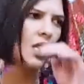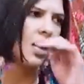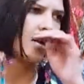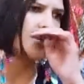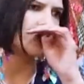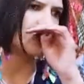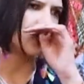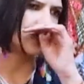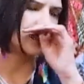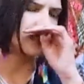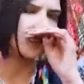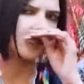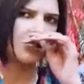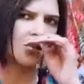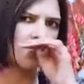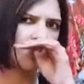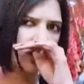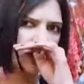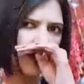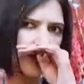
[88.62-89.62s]
I tried
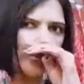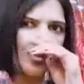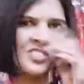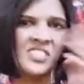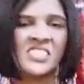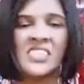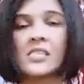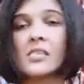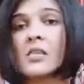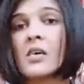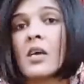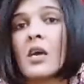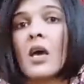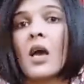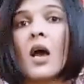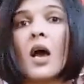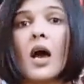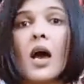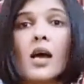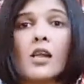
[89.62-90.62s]
troubleshooting,
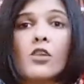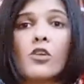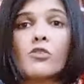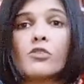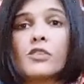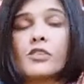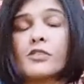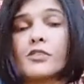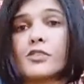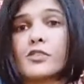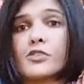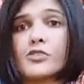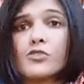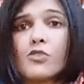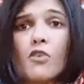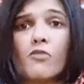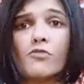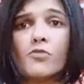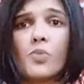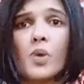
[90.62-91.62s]
I loaded the
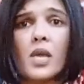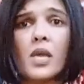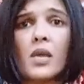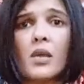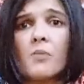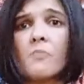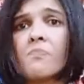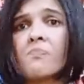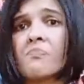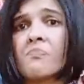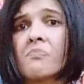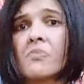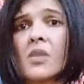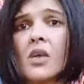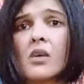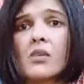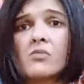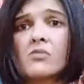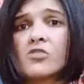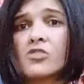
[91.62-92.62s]
software.
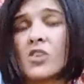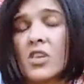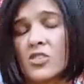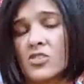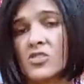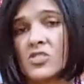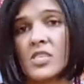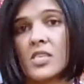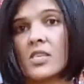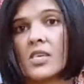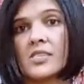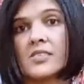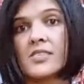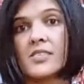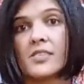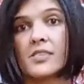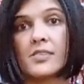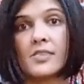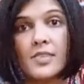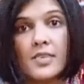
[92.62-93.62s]
Instructions said I
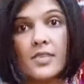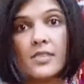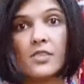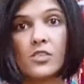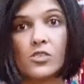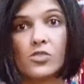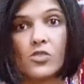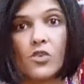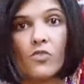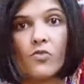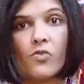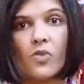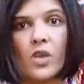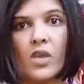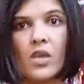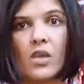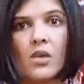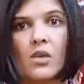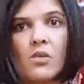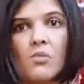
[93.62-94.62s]
didn't need the
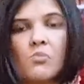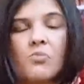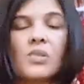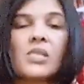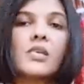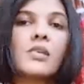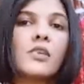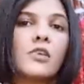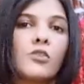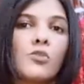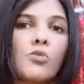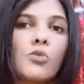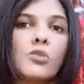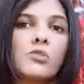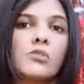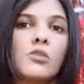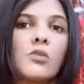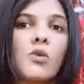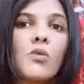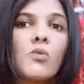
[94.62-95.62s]
software. But then I
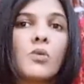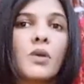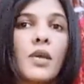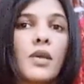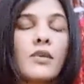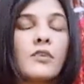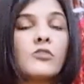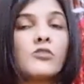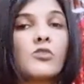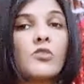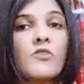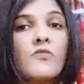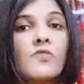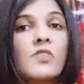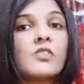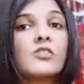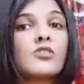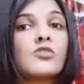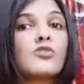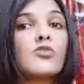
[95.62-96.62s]
thought, okay, so if
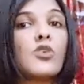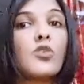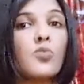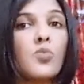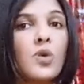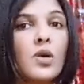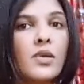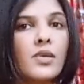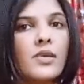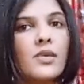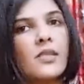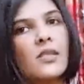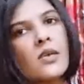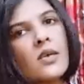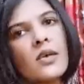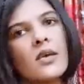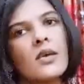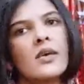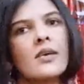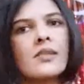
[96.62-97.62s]
this is not working,
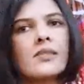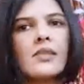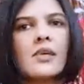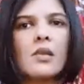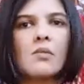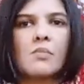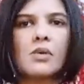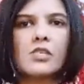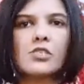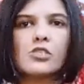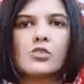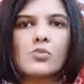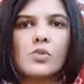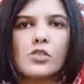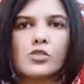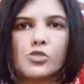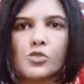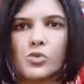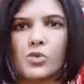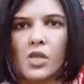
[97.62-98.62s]
then I might as
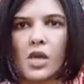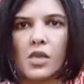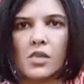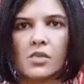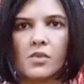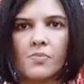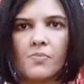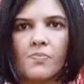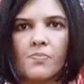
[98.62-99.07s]
well do that.